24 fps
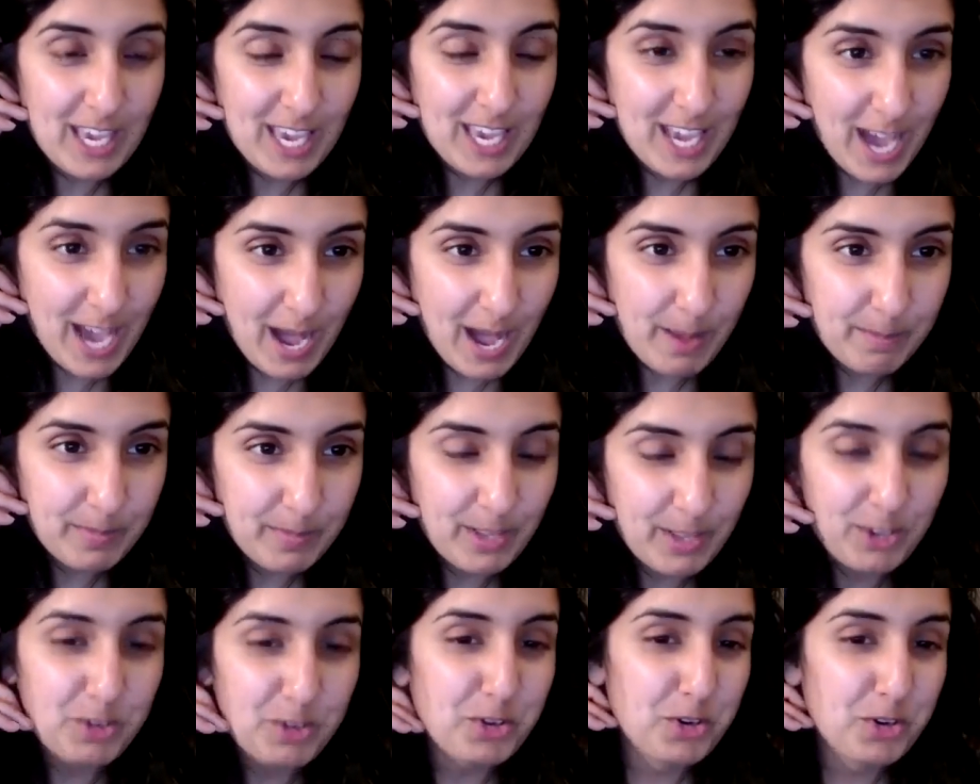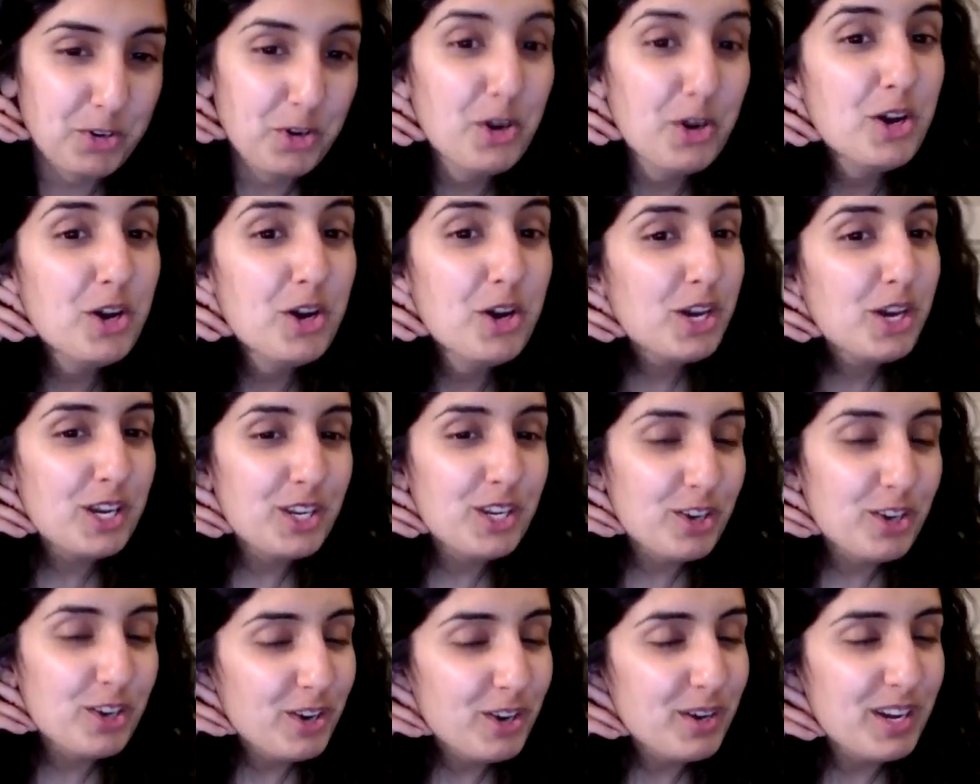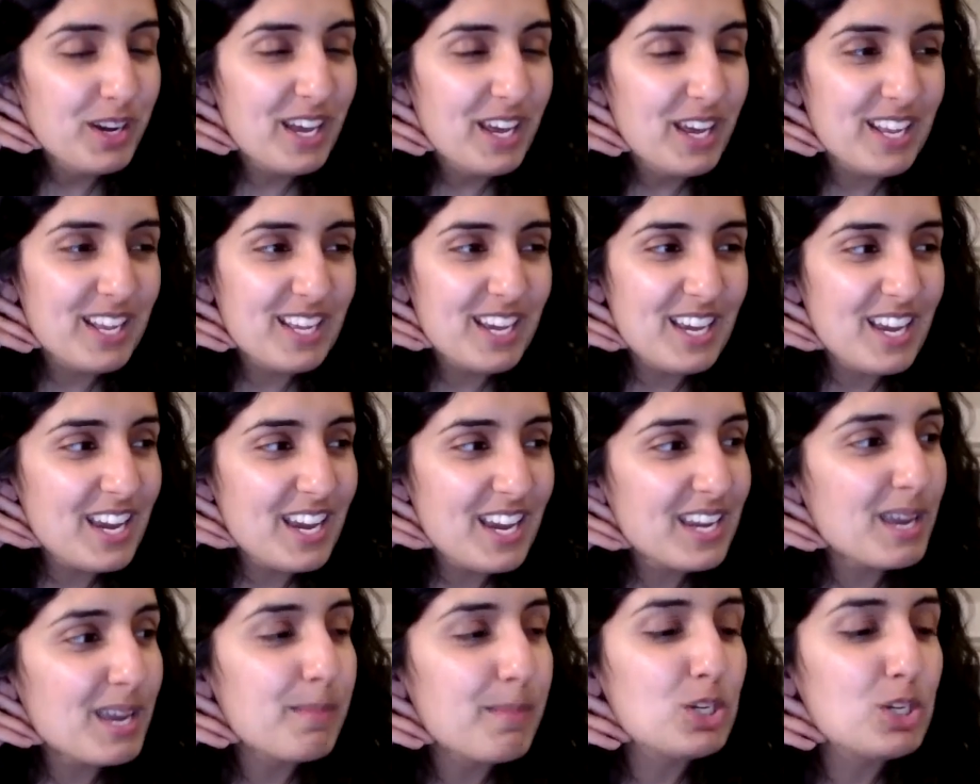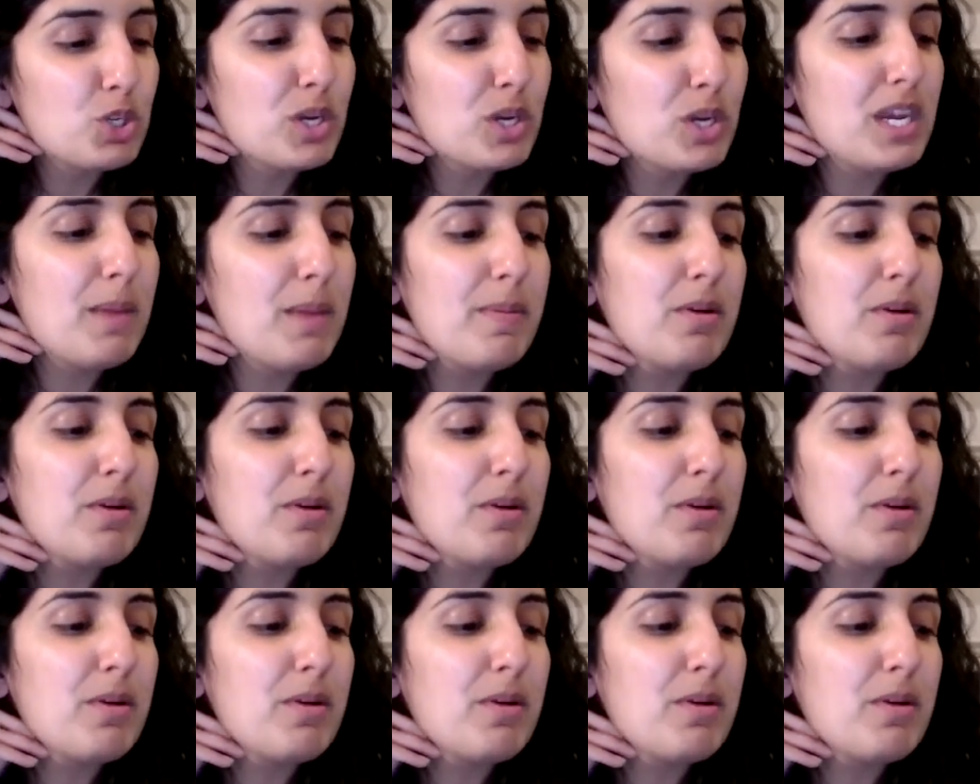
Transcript: income," or and it can be tricky.